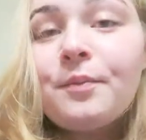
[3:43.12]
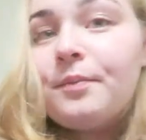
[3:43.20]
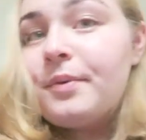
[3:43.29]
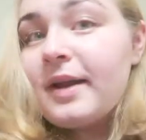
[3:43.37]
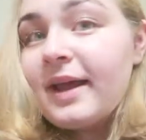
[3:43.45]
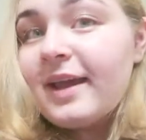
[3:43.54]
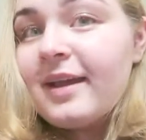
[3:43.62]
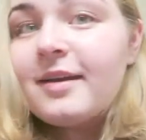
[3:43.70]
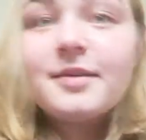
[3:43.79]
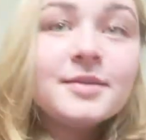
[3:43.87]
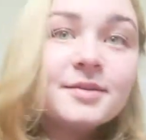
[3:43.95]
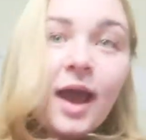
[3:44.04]
but I,
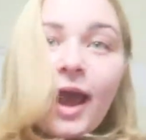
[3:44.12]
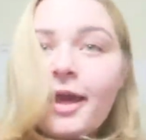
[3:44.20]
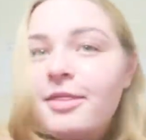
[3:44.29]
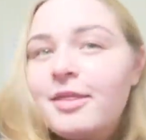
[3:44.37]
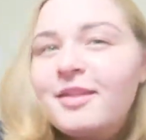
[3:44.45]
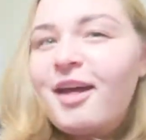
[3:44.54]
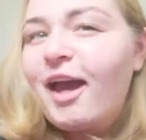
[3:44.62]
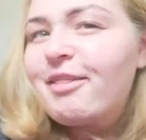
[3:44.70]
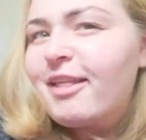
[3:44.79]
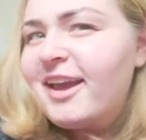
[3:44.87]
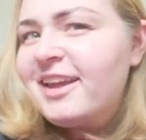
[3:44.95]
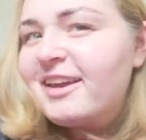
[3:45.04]
I think I
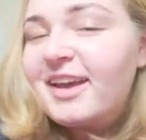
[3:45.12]
like